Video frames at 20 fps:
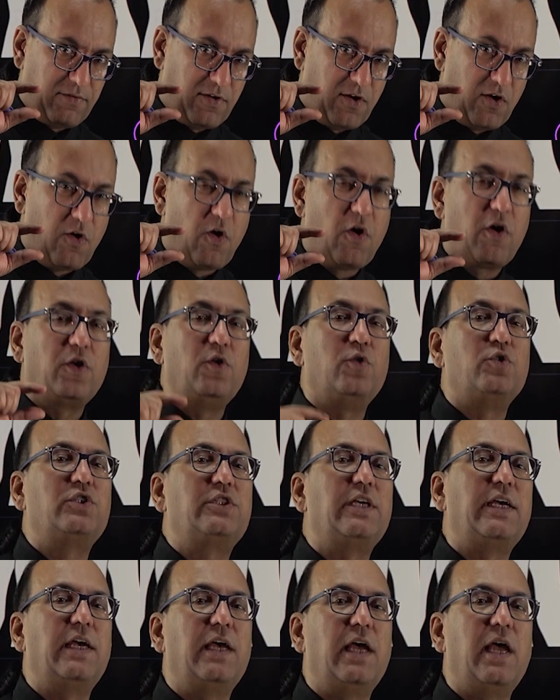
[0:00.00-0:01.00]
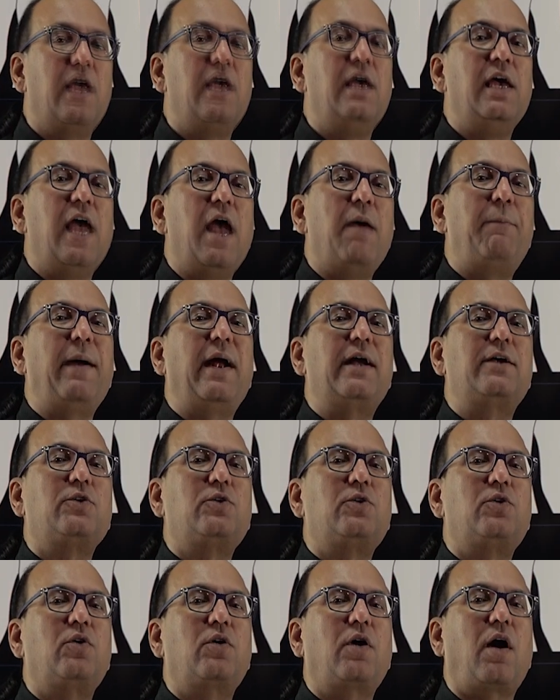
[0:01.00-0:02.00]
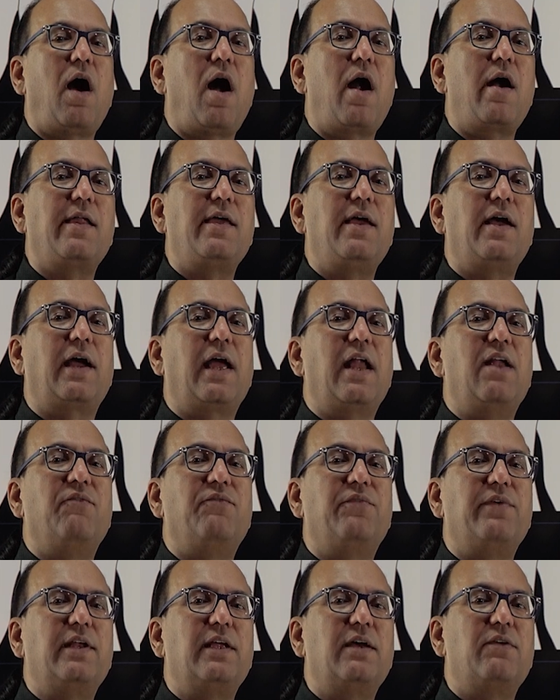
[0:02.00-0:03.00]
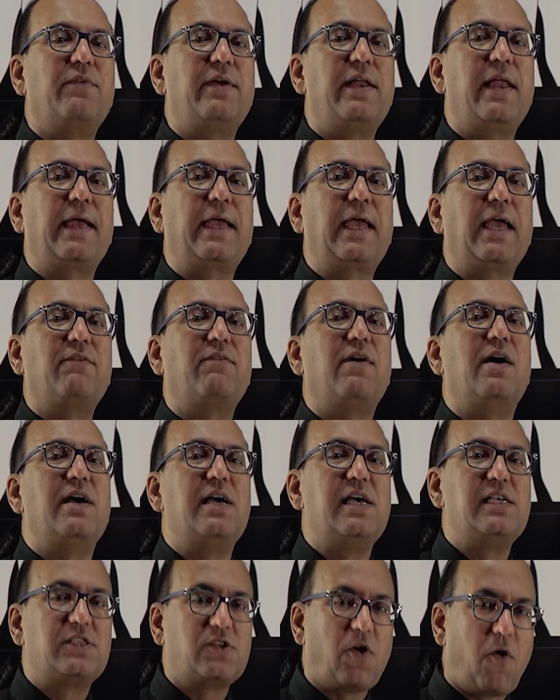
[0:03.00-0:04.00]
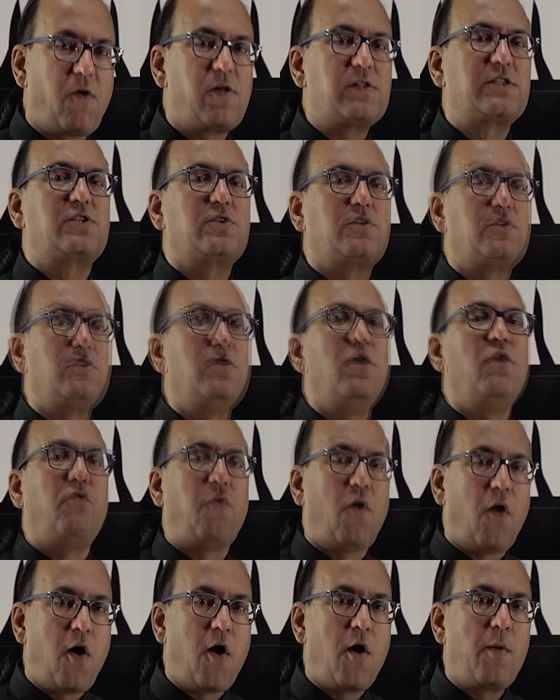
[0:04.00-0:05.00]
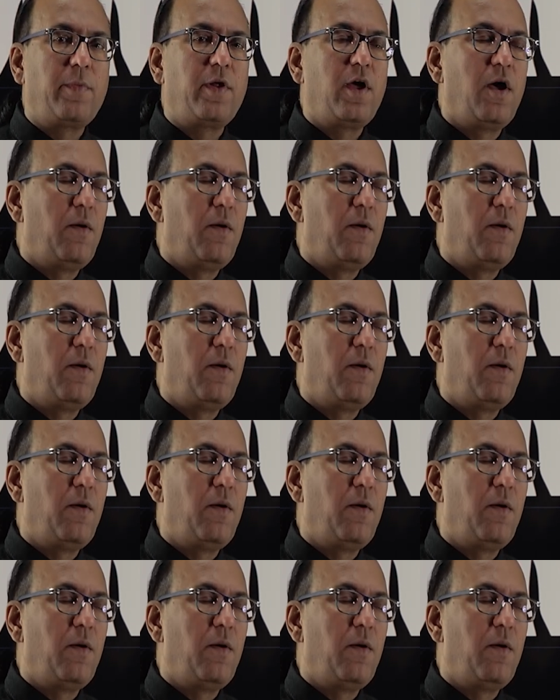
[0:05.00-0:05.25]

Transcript: or you say hepatocardiac inferior vena cava, is also formed